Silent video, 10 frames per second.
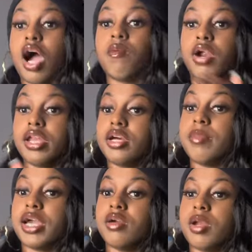I'm right there
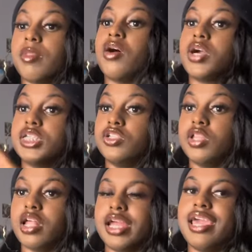by him, and I'm like, okay, see you
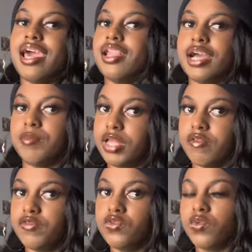later. And he had, like, a plate
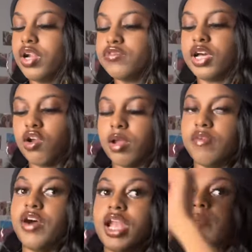of food or whatever, so I grabbed a
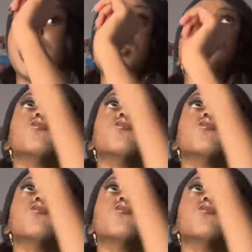fire, and I'm like,